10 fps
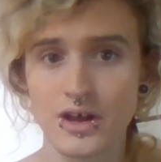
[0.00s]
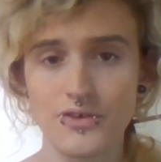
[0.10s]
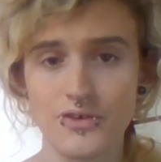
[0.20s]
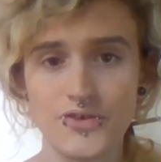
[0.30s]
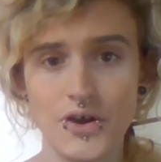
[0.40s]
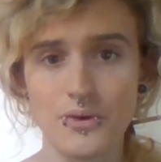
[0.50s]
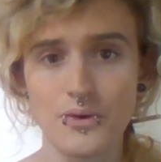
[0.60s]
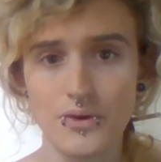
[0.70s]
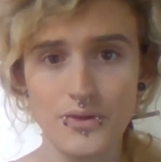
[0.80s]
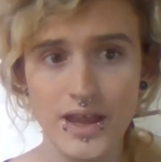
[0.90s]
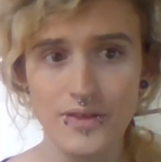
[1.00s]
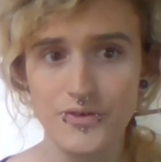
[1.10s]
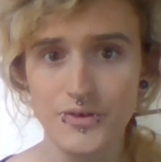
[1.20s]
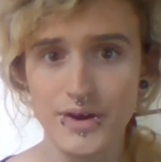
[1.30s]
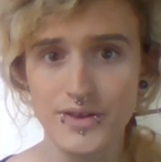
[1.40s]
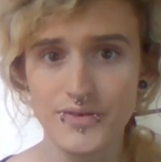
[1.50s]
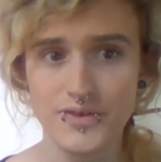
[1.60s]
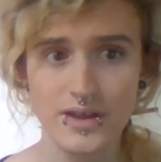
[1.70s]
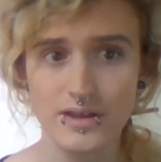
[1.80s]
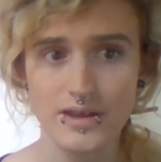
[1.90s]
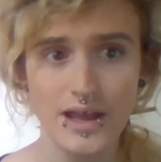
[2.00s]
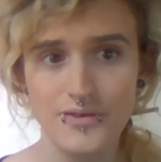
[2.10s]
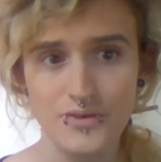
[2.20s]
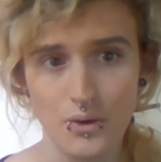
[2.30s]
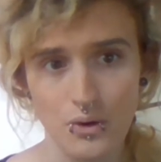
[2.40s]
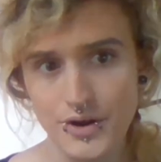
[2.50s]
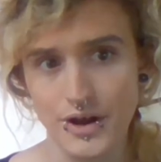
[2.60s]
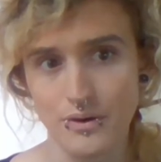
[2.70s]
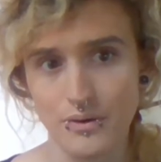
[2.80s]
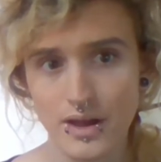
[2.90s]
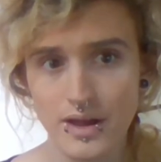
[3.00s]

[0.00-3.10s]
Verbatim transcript: So the answer is yes or no